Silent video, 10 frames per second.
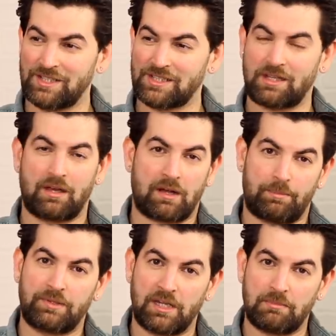just
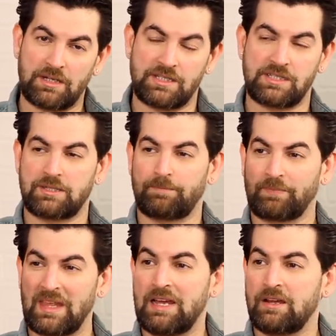corrupting my system.
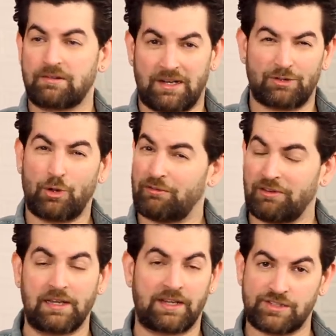Right now, I
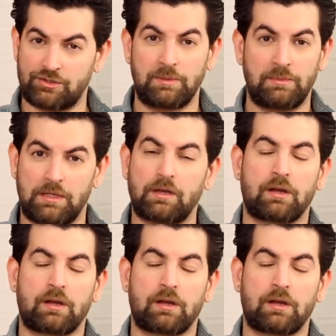feel extremely